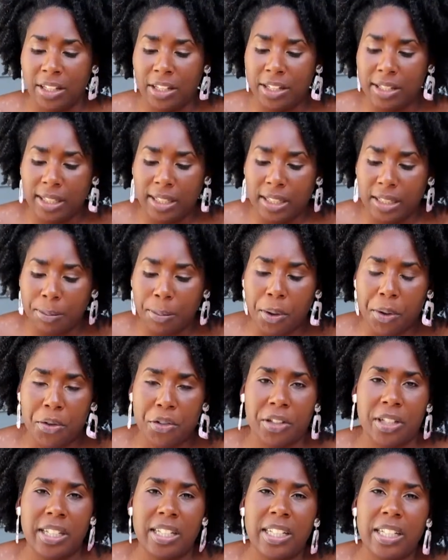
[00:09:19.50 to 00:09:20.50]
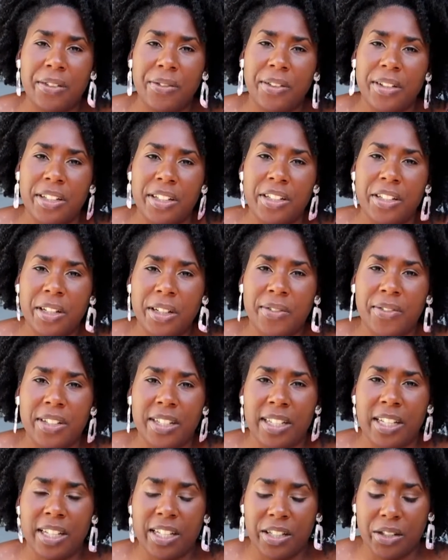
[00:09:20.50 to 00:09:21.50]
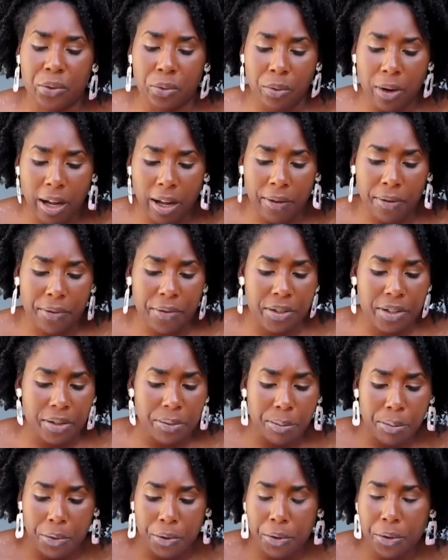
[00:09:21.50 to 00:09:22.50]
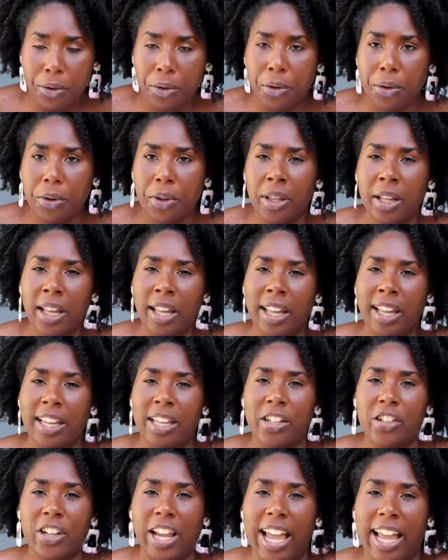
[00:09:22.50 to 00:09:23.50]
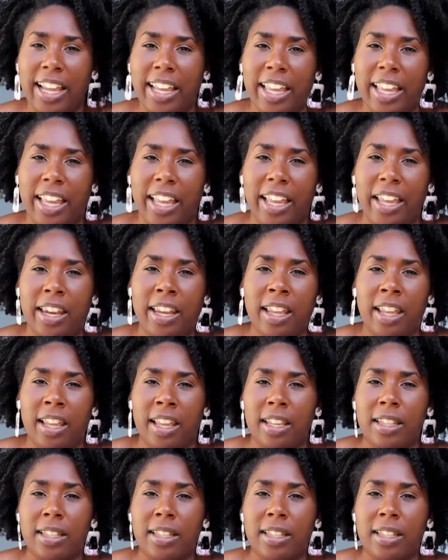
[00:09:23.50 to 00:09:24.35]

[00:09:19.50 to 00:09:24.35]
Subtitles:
Just exposure to different surfaces, rough, smooth, jagged,